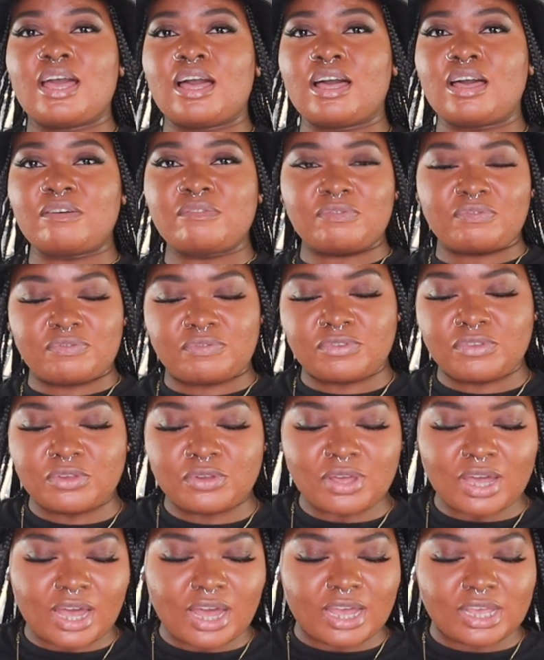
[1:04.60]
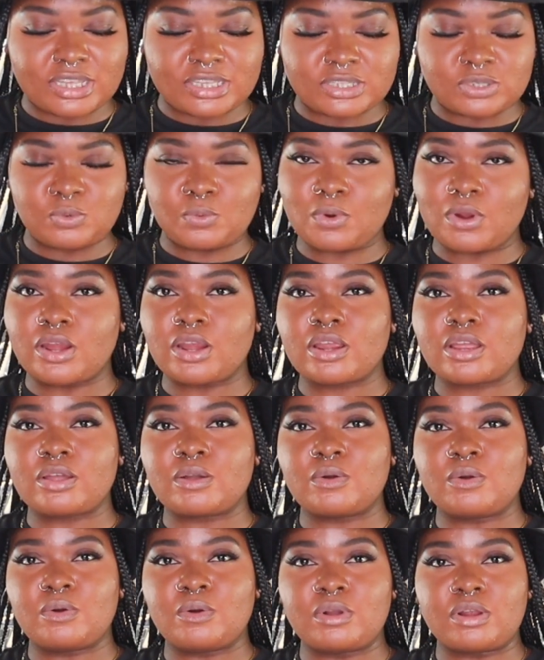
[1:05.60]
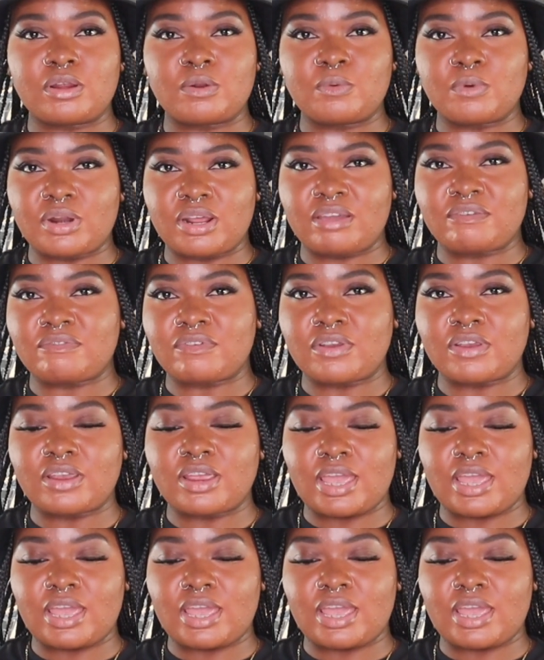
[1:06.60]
of you guys work or whatever,